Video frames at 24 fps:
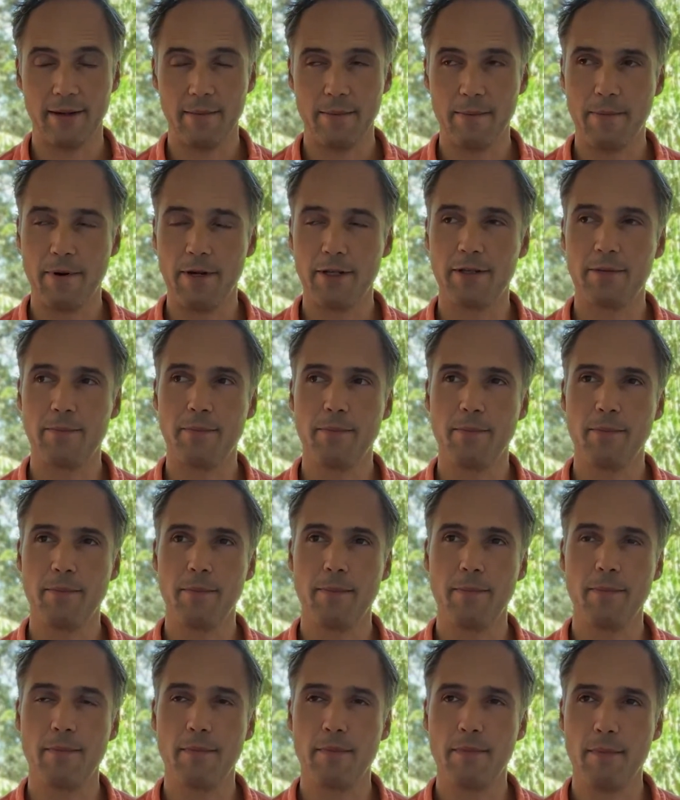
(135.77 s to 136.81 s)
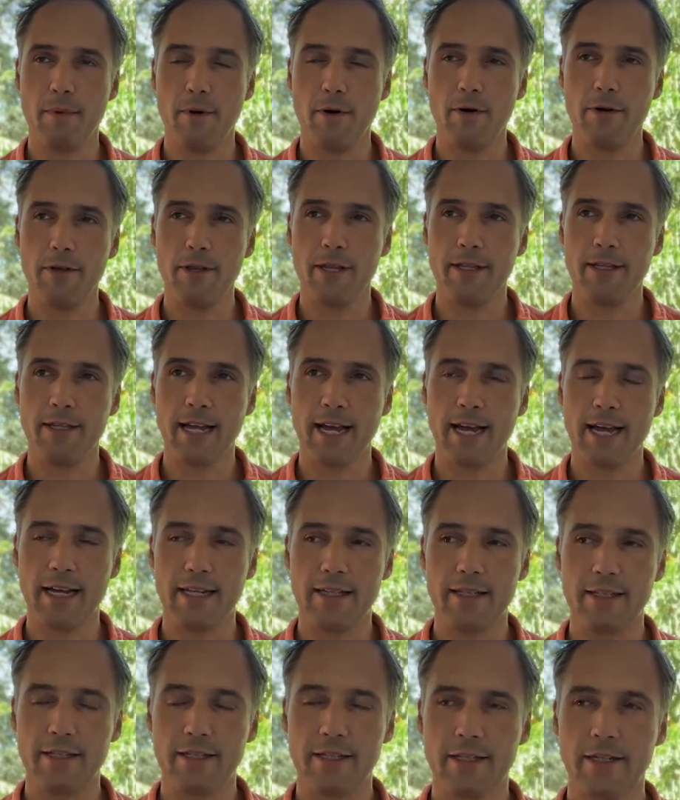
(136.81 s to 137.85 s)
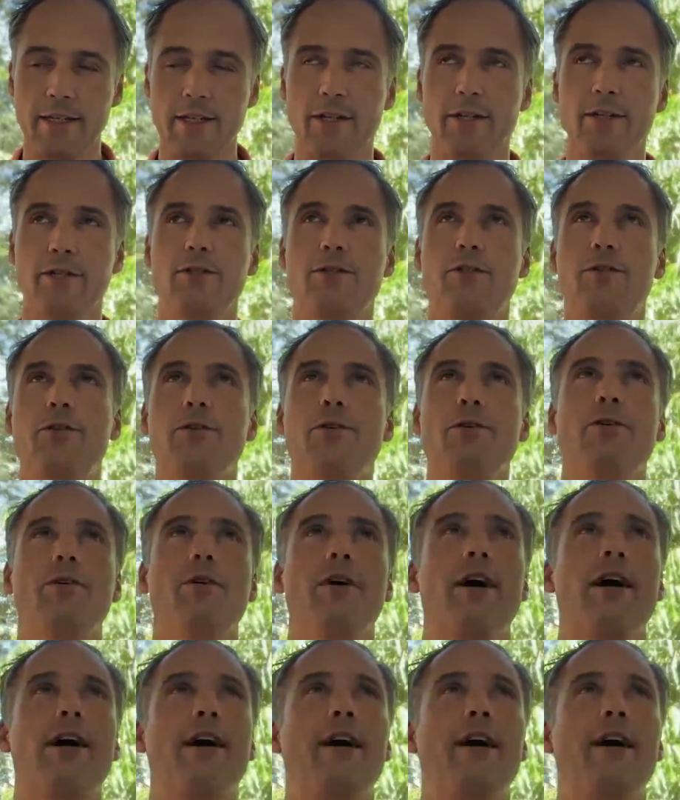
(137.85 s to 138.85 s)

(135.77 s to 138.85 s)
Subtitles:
but more than that, to